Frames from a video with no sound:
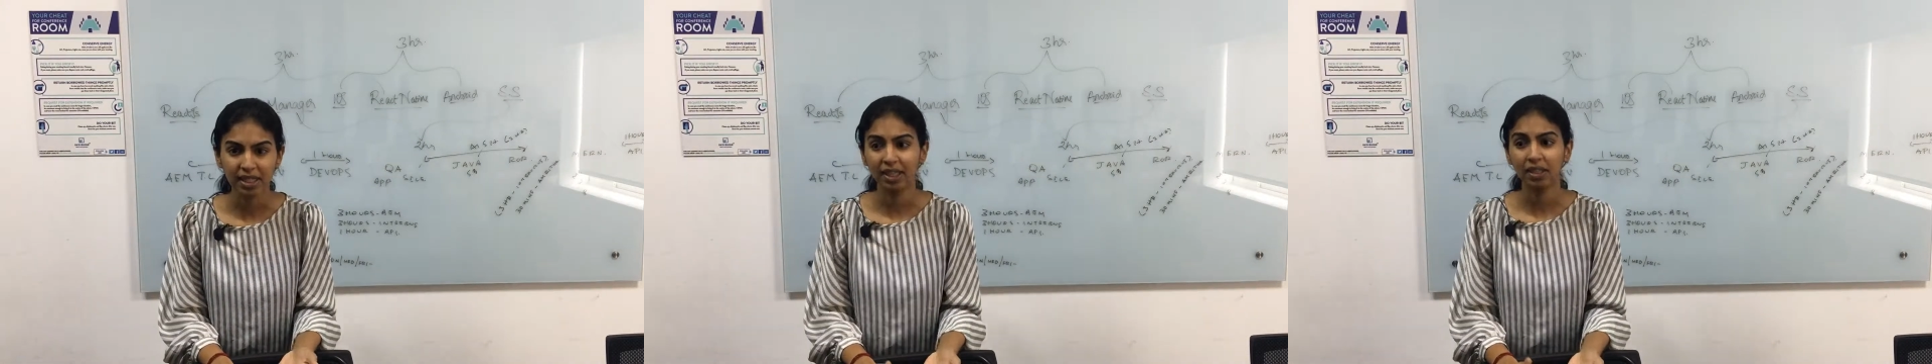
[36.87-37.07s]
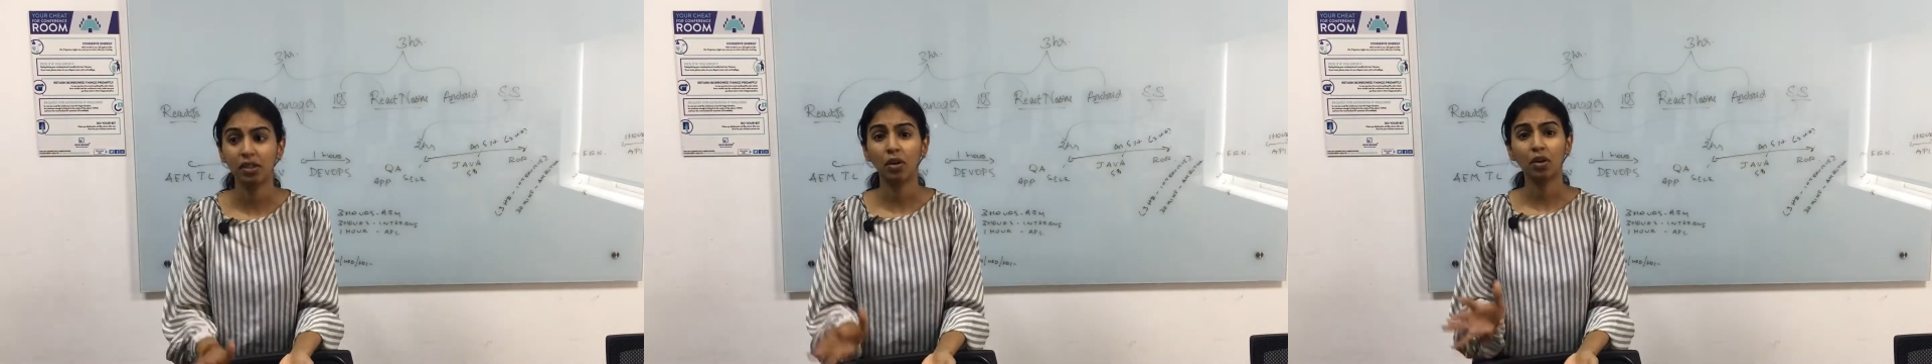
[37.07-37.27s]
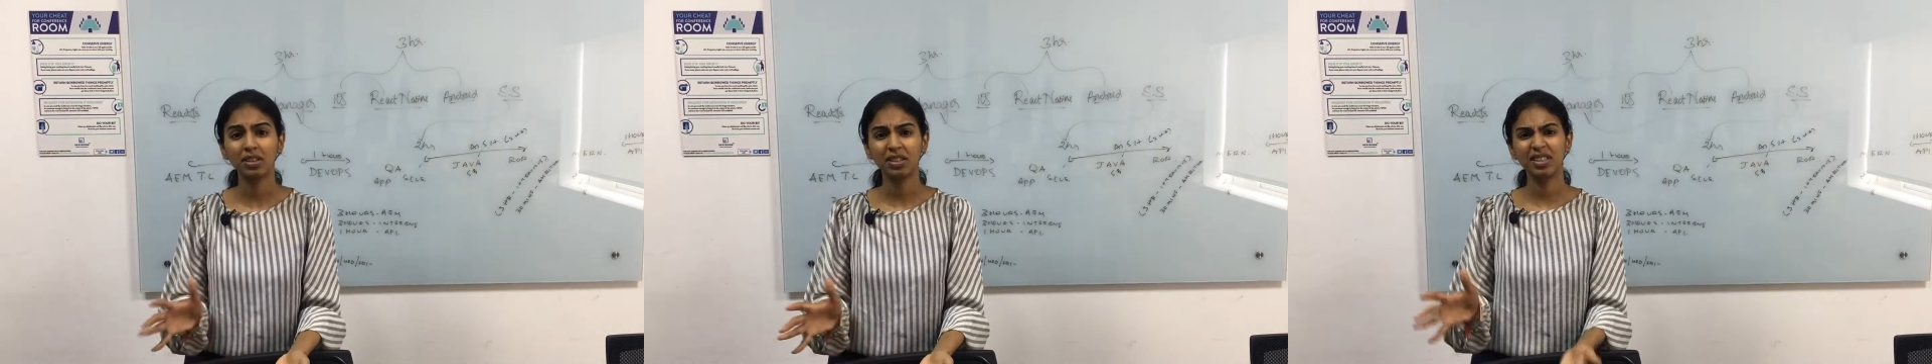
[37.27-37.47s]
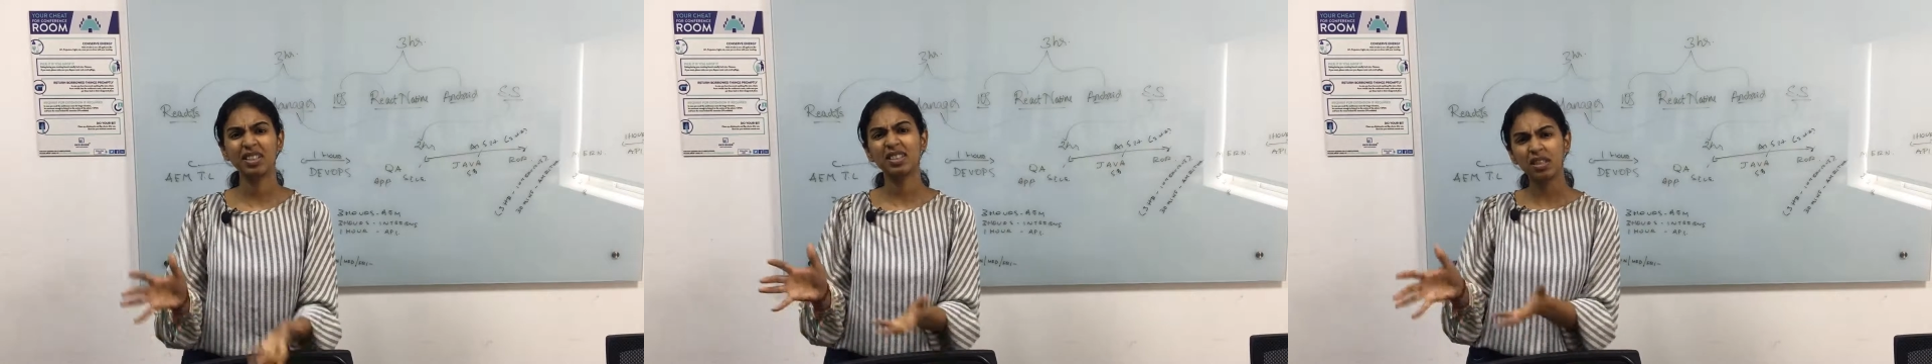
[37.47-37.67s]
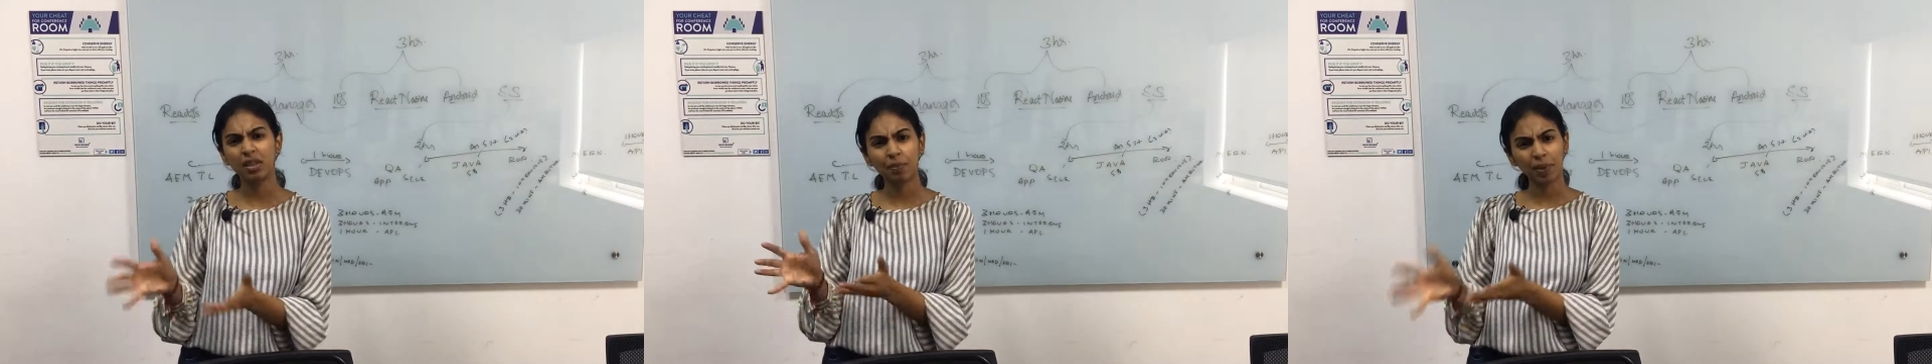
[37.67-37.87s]
and not
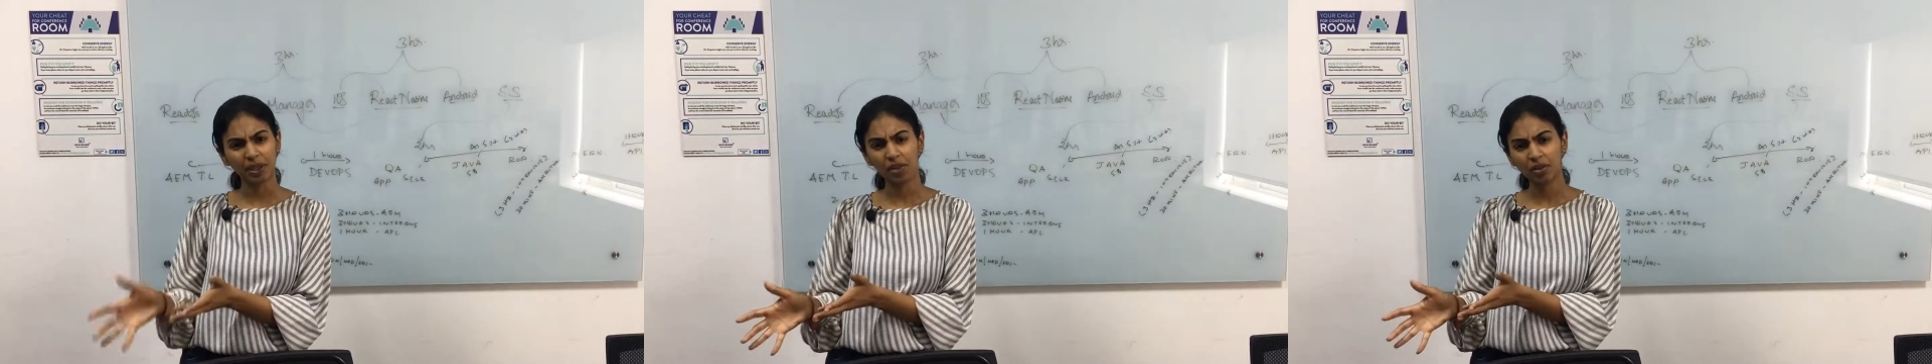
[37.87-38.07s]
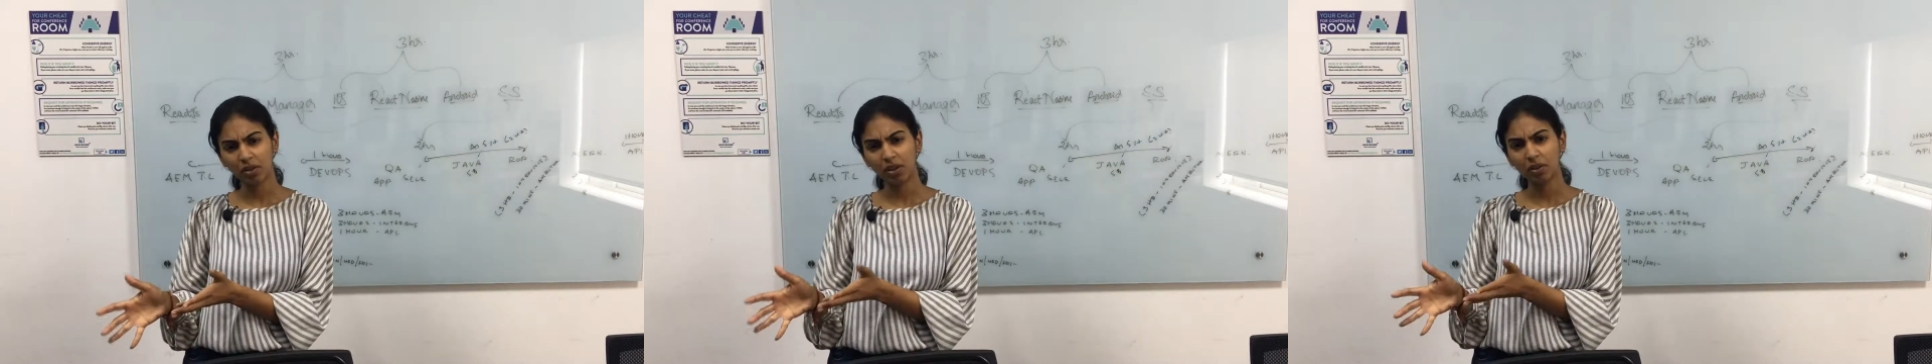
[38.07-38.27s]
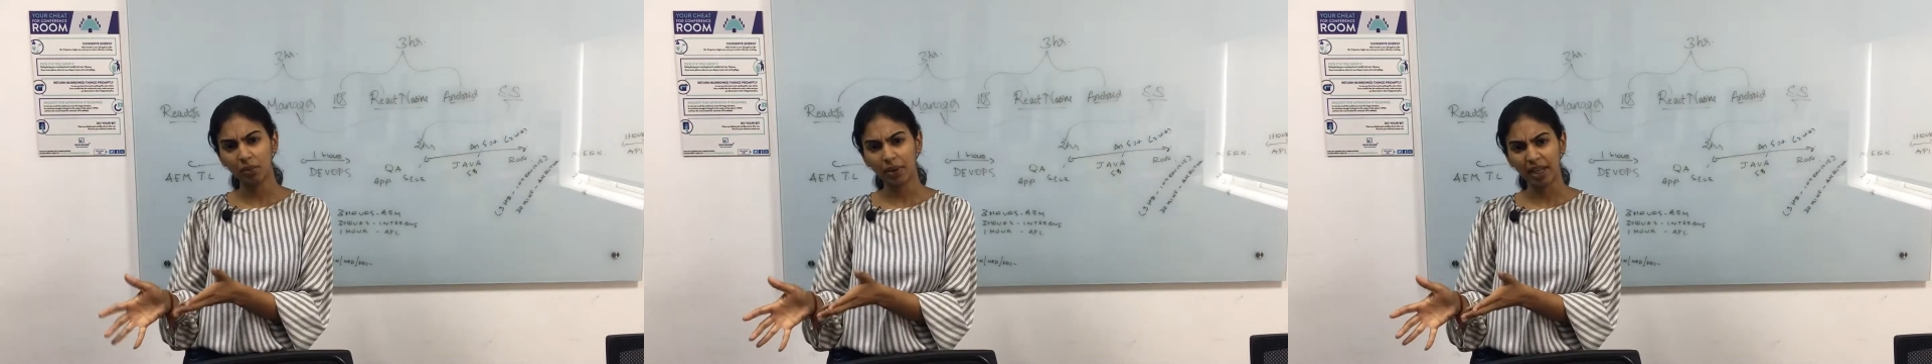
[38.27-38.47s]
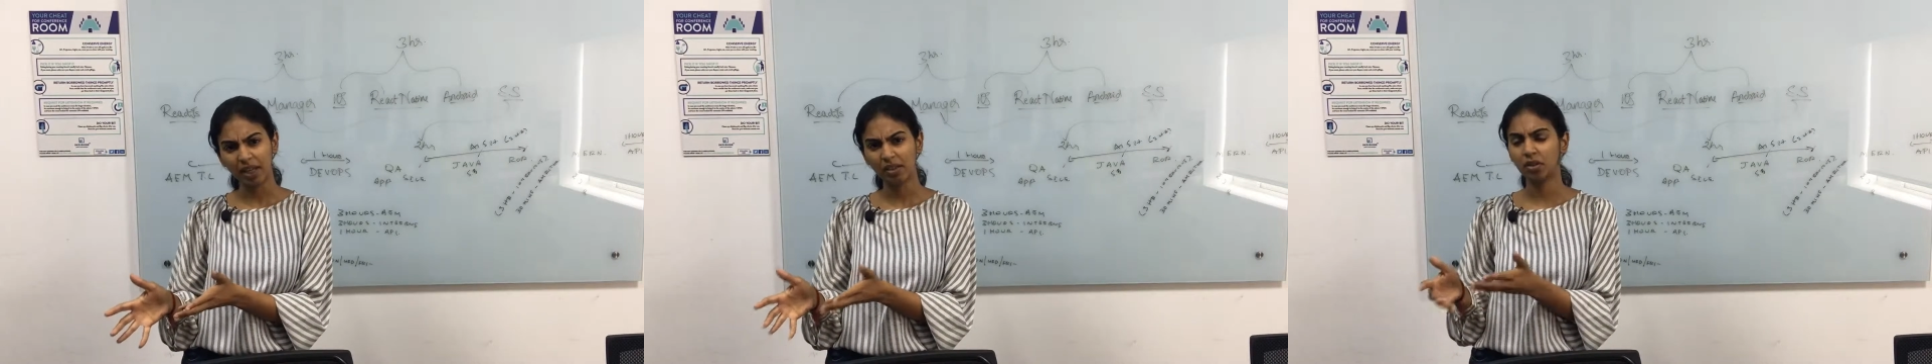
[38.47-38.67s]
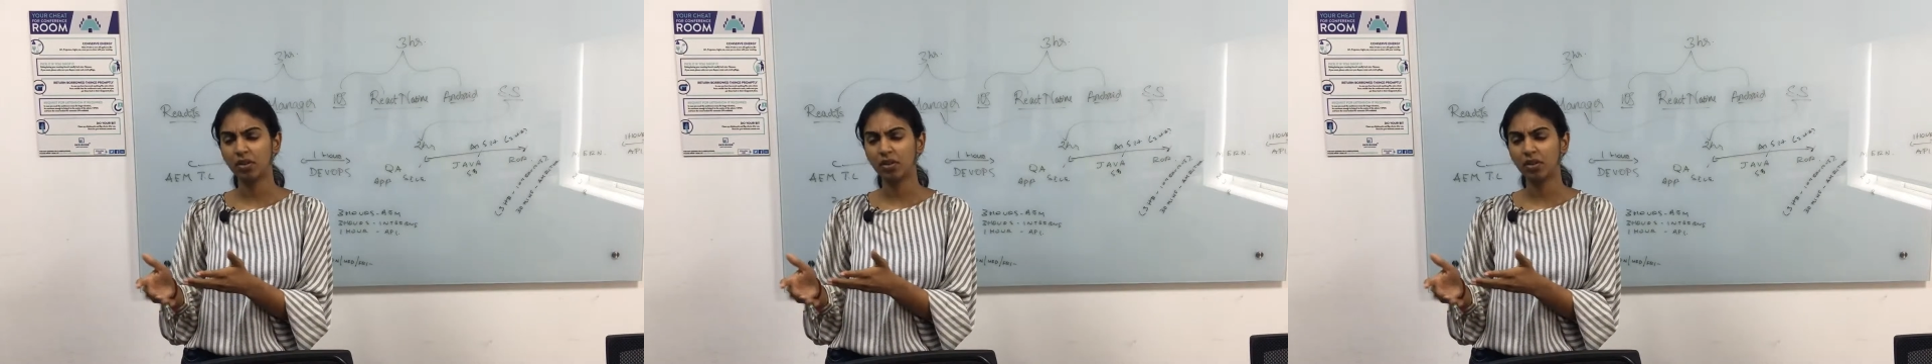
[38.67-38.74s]
just a particular way,